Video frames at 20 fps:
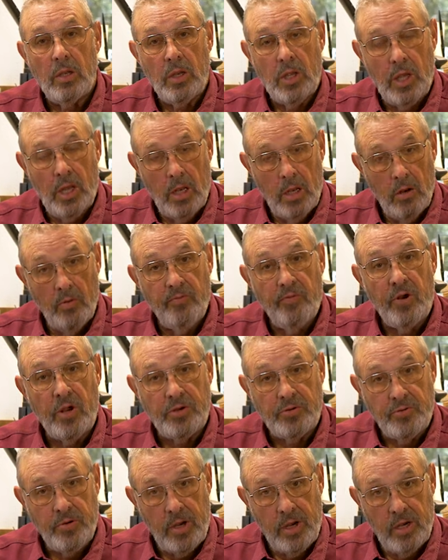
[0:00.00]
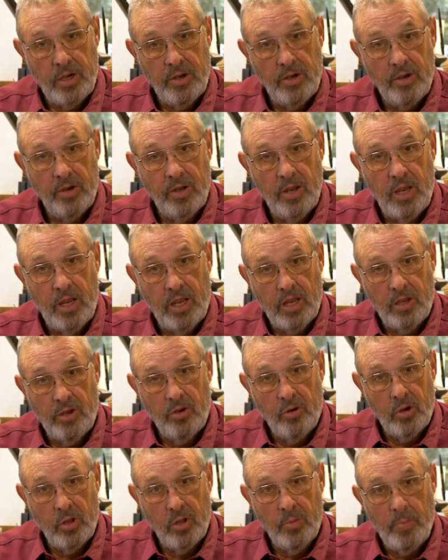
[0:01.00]
to get a little frustrated in, in,
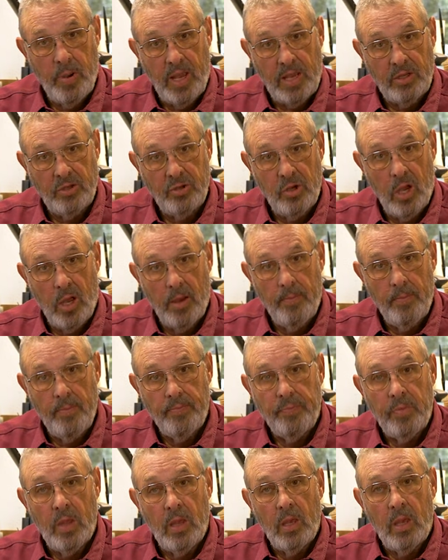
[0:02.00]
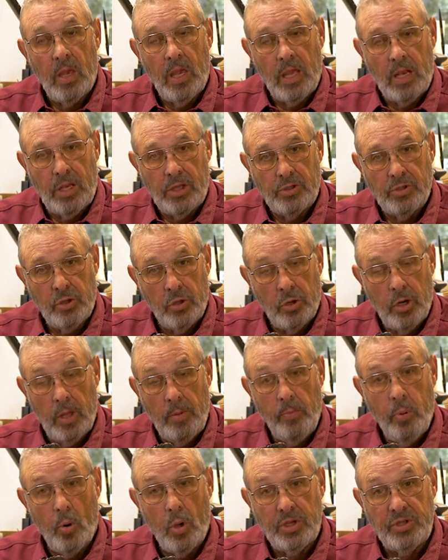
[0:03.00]
during the paint job, and it
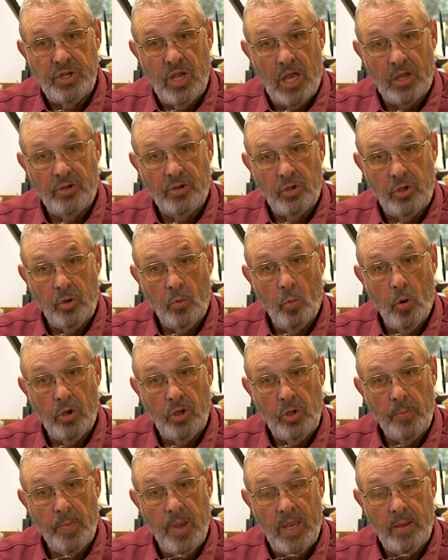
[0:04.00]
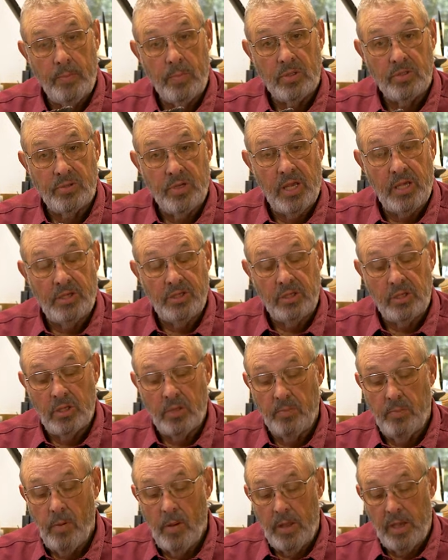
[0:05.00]
certainly points out to you where you made mistakes in
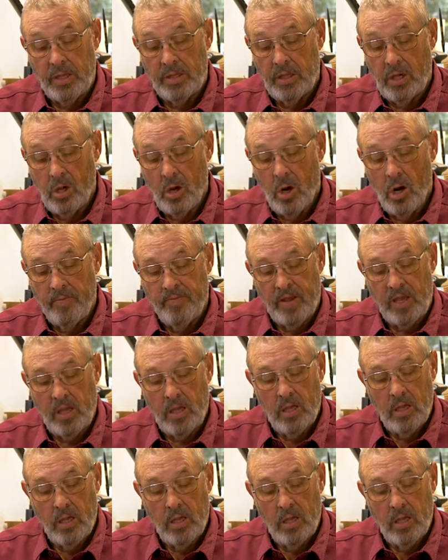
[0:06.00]
the in the carving.